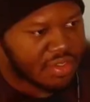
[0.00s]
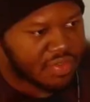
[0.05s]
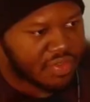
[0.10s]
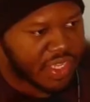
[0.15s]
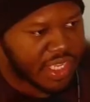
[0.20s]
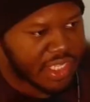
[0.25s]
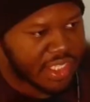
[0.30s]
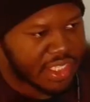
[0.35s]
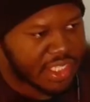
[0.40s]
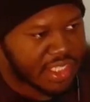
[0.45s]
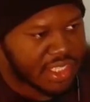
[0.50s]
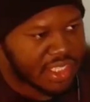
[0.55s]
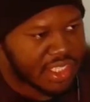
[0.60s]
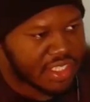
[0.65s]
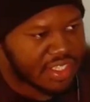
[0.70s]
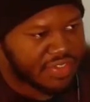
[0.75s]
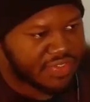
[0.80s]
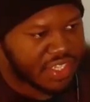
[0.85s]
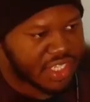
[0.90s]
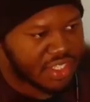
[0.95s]
What is
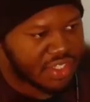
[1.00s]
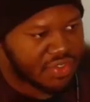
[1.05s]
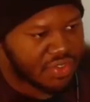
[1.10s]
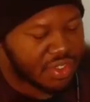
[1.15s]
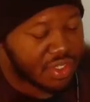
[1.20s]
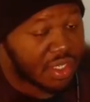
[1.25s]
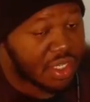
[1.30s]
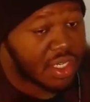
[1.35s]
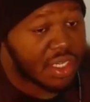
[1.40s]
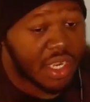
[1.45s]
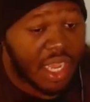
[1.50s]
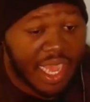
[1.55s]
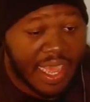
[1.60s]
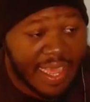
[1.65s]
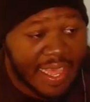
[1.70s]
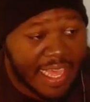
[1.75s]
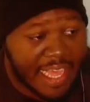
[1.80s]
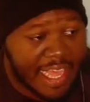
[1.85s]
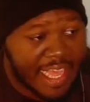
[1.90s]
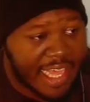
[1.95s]
this ritual?
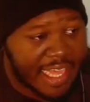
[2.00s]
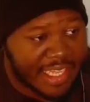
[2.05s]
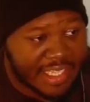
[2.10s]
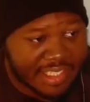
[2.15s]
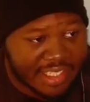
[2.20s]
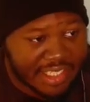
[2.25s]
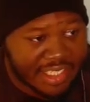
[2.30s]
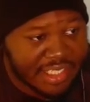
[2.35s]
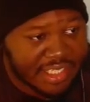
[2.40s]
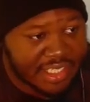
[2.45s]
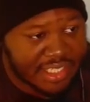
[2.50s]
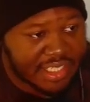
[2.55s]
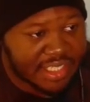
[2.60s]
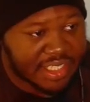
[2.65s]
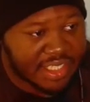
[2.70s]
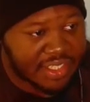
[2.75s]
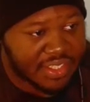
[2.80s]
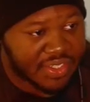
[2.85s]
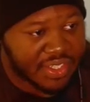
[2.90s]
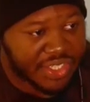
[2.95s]
Ah, this is
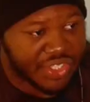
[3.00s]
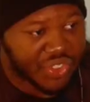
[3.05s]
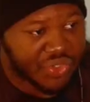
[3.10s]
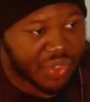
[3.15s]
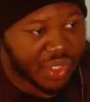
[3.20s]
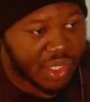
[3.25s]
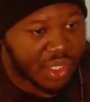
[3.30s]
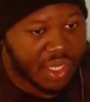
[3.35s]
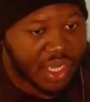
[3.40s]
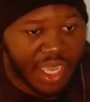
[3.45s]
this ritual.